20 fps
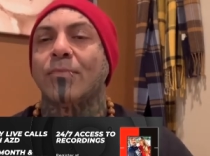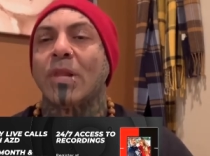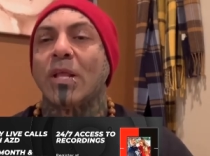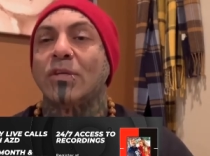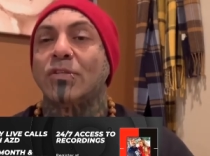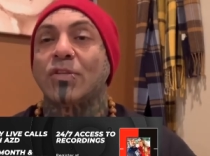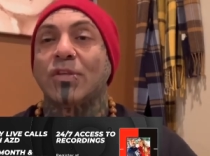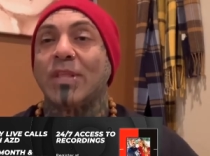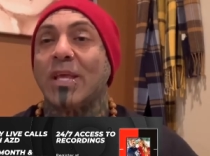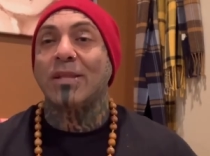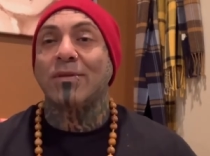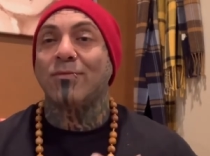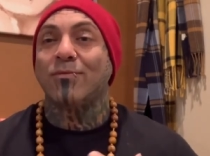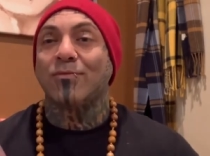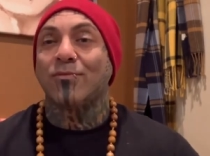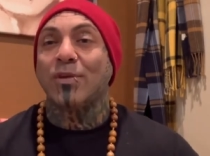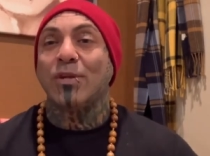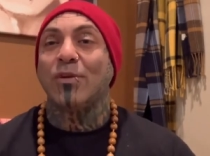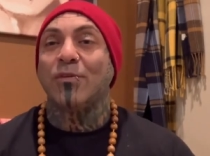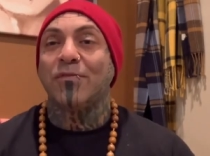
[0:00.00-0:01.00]
So then
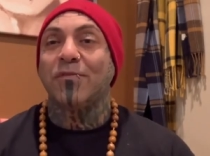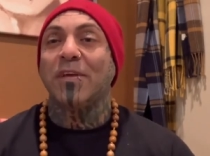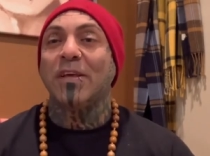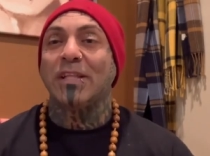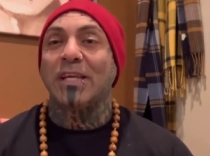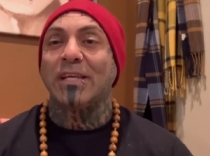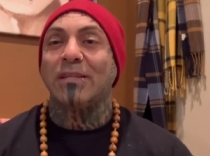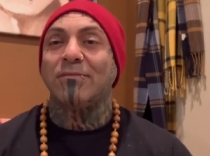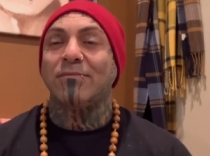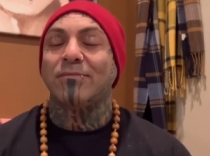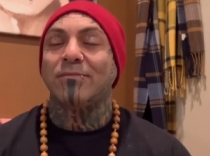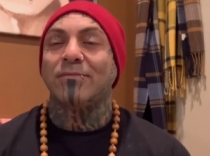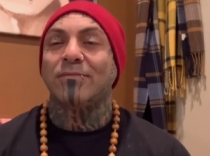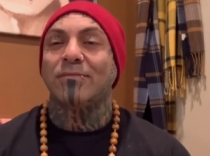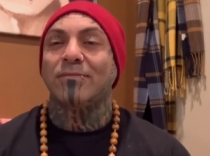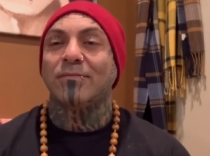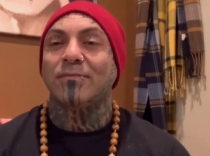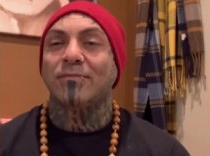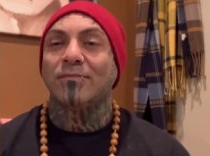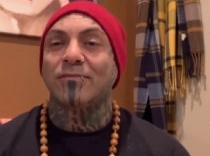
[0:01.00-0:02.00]
we don't feel it.
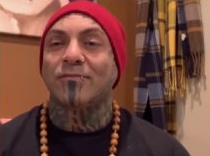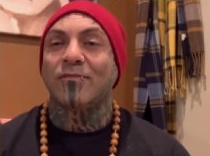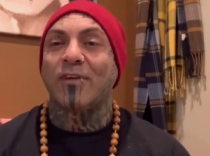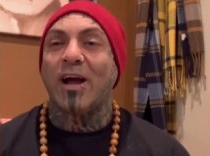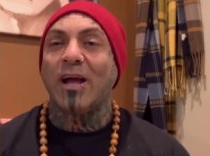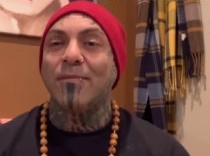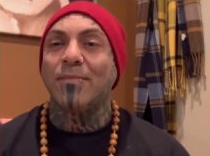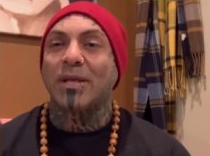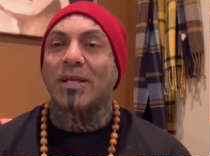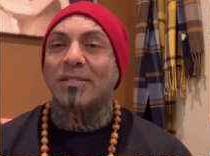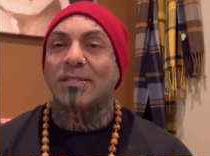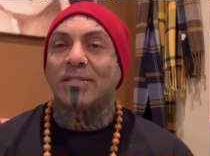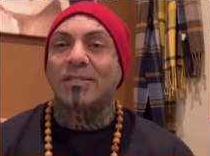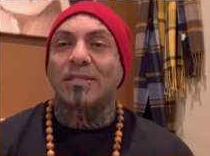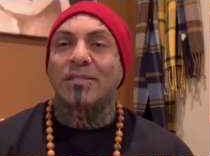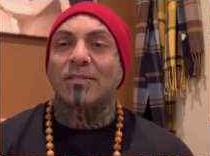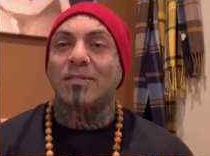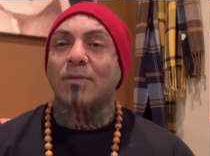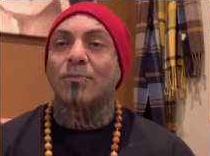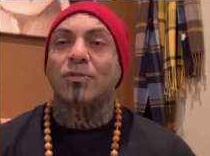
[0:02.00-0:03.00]
Why? Because it's
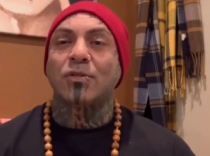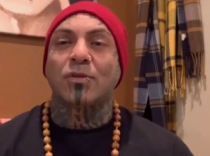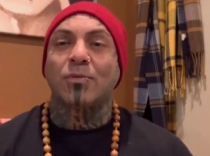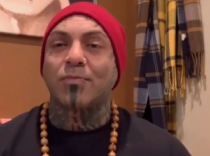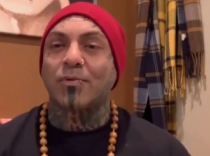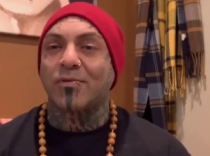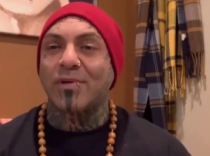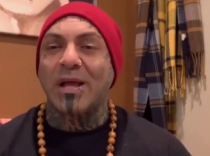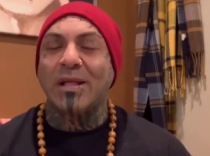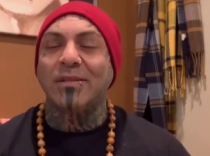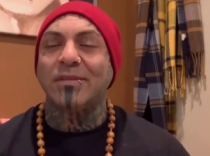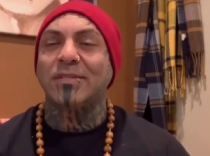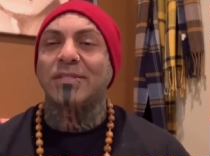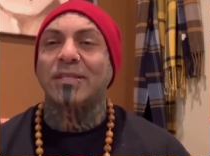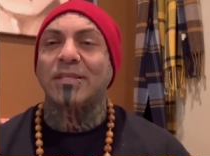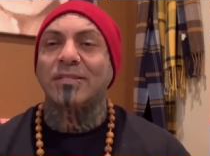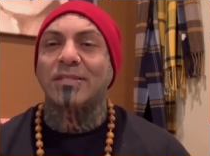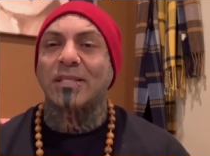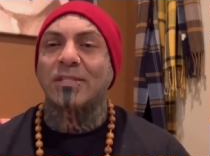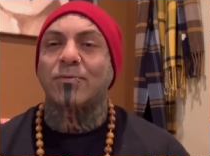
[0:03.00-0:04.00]
in some sort of
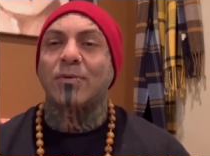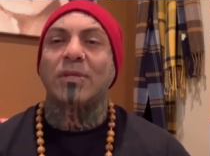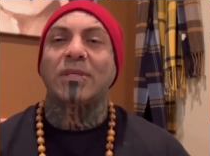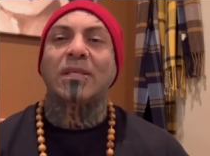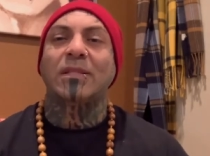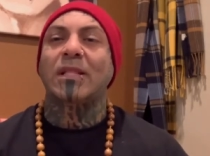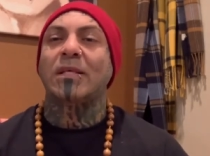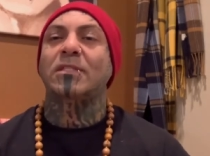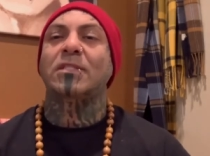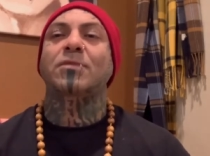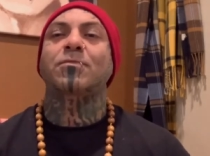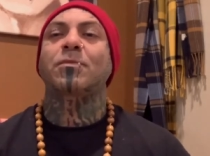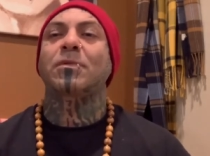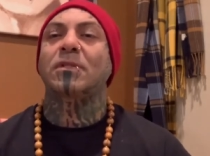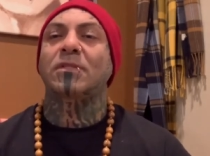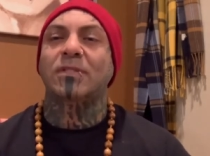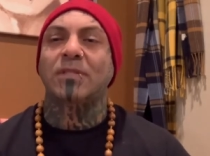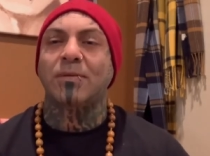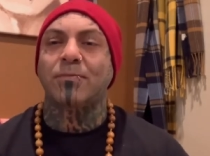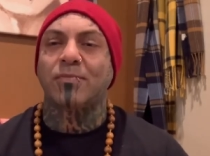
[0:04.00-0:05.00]
paralysis. That's why you get that
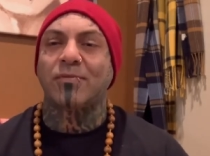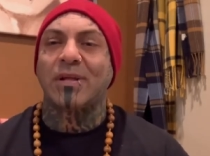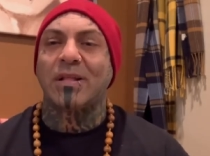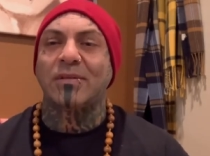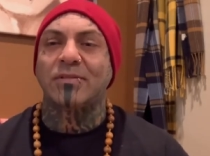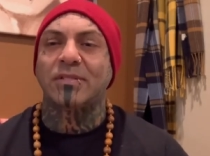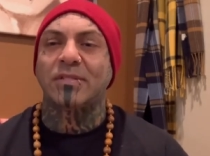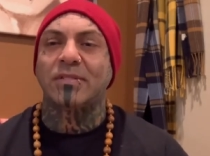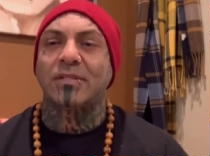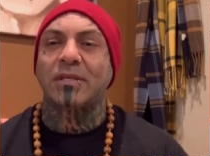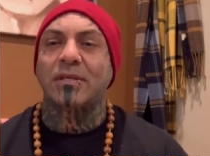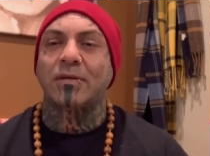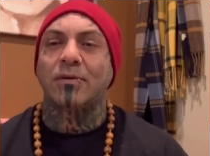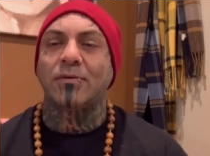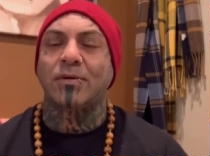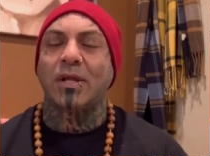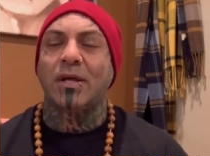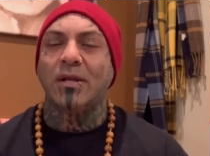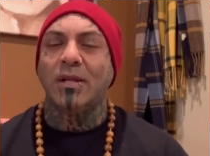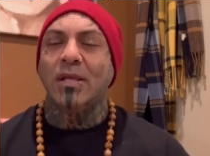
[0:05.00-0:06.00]
sleep paralysis thing
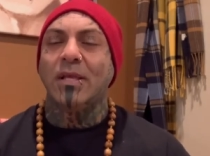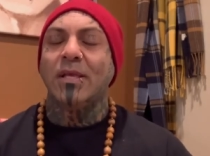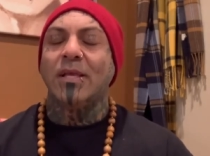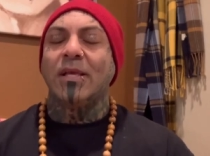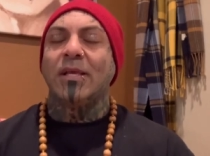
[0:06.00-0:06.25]
going on.